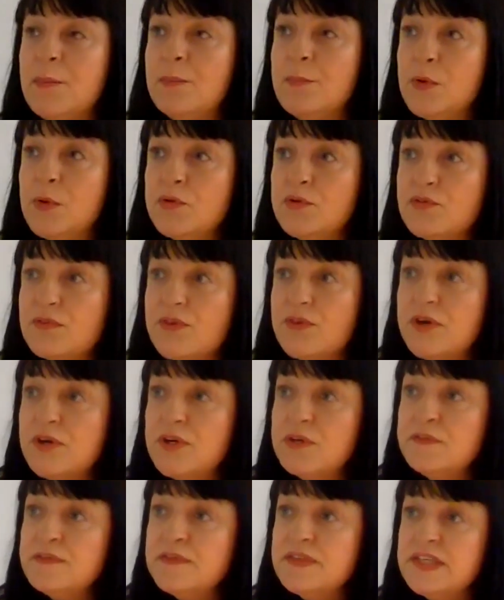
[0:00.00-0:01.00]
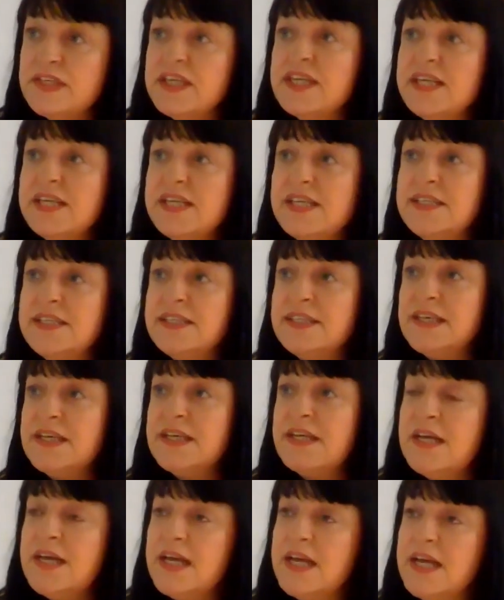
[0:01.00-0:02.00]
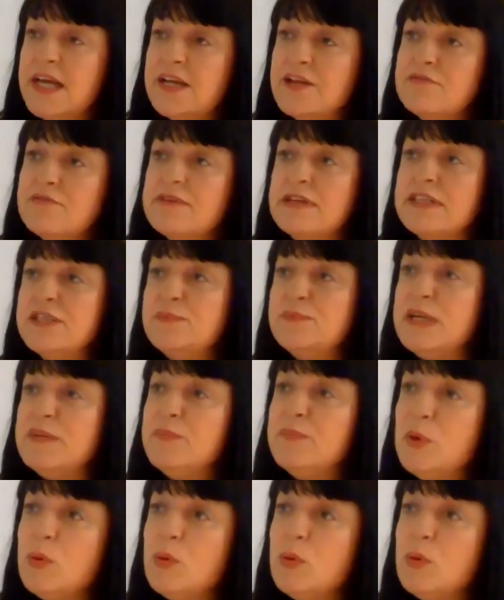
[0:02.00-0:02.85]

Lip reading: monographs is incredibly